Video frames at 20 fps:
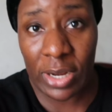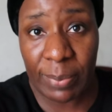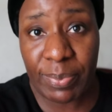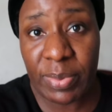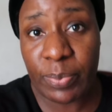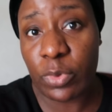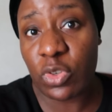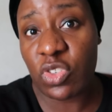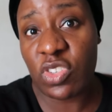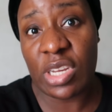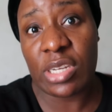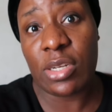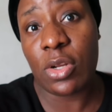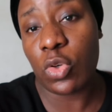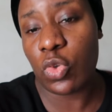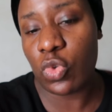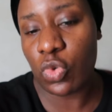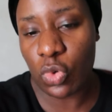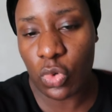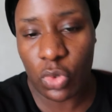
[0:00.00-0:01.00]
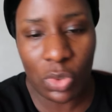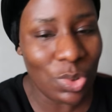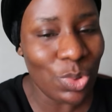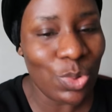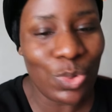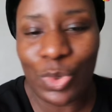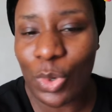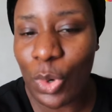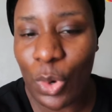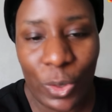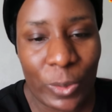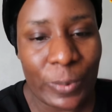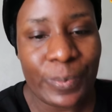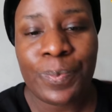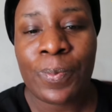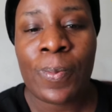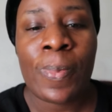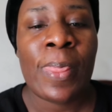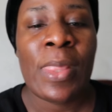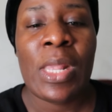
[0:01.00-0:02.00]
other people's channels to grow, so
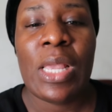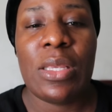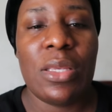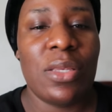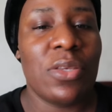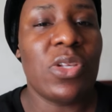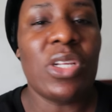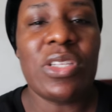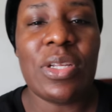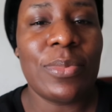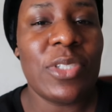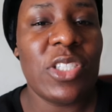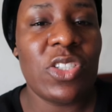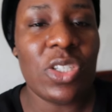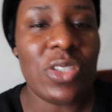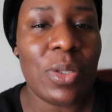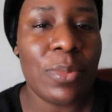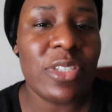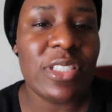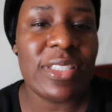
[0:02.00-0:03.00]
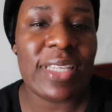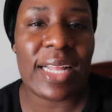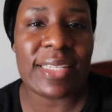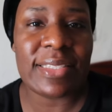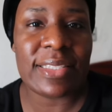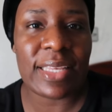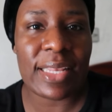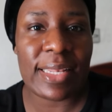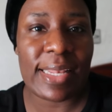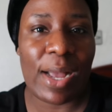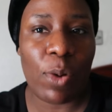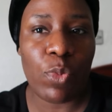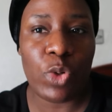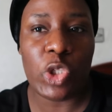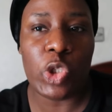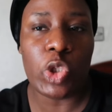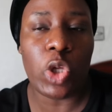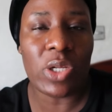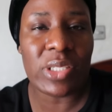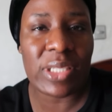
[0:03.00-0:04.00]
it's not it's not something that that we
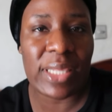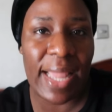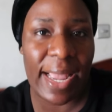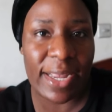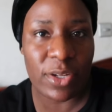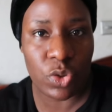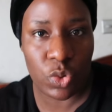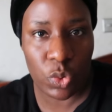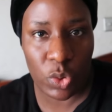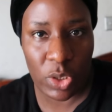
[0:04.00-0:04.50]
don't like